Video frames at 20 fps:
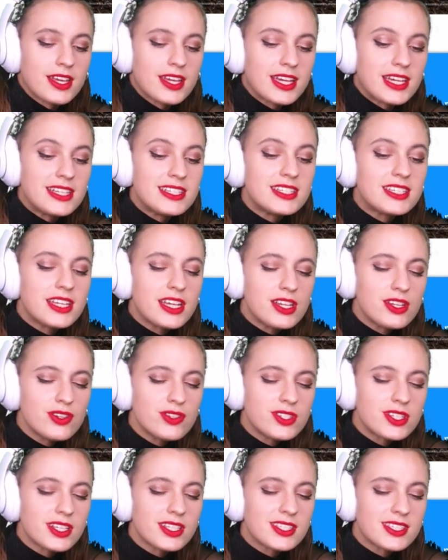
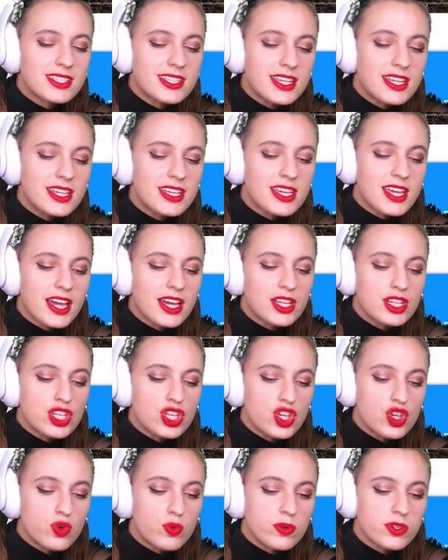Continue to seek and
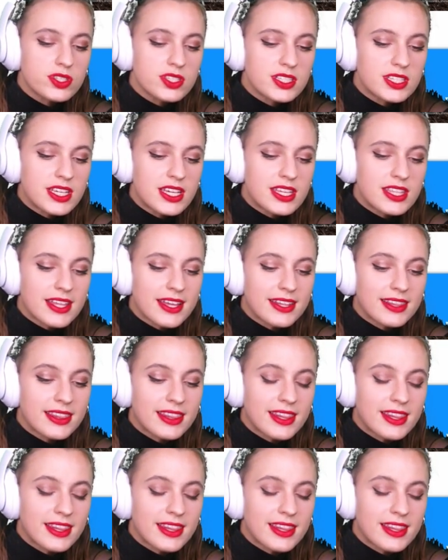you will see that